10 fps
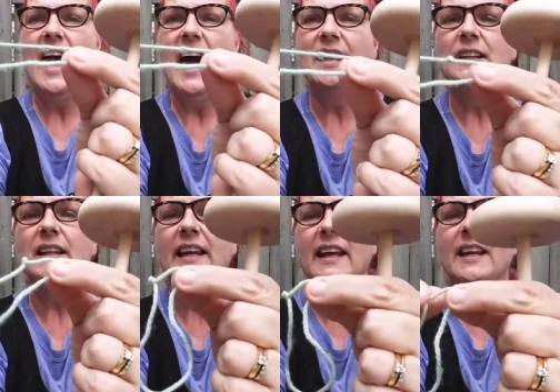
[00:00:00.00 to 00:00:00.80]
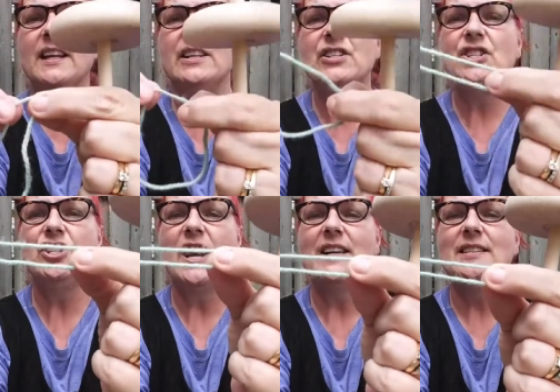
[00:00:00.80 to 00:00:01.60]
and the lead is
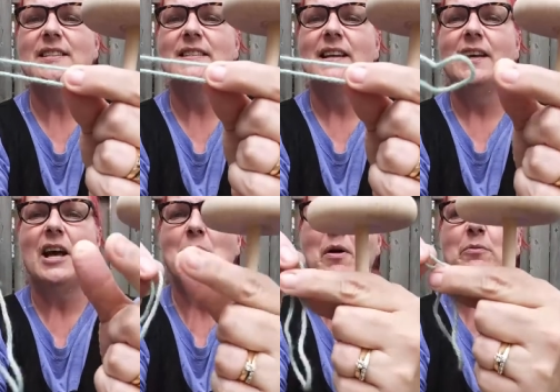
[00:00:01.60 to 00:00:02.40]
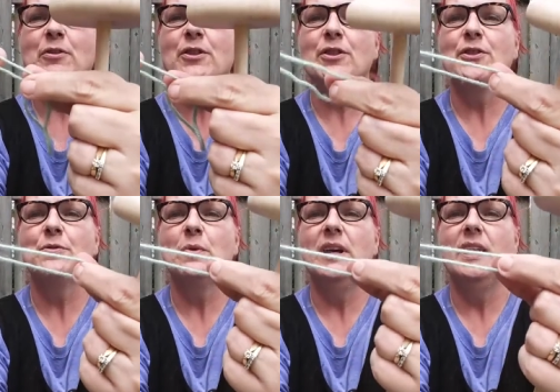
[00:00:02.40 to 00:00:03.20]
just about
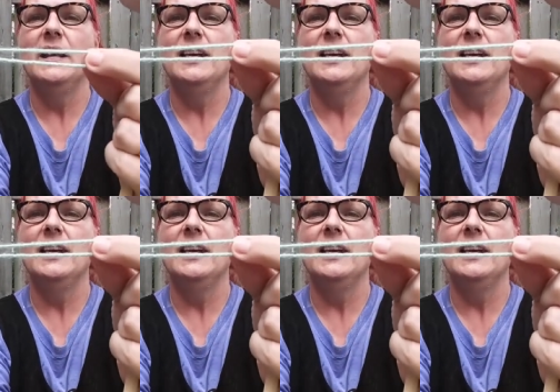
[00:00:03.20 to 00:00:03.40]
3